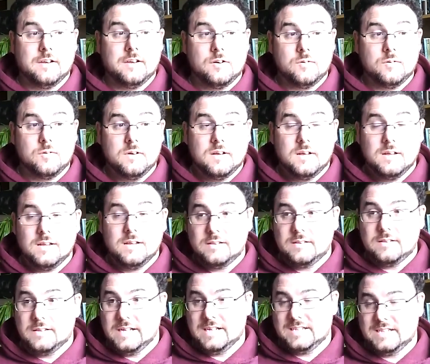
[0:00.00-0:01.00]
know,
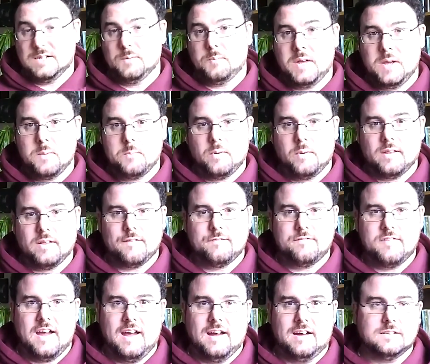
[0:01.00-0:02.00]
these are the people that
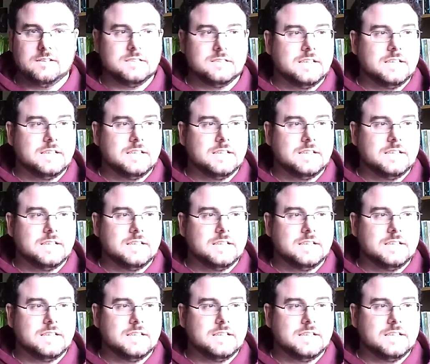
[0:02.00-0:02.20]
fell.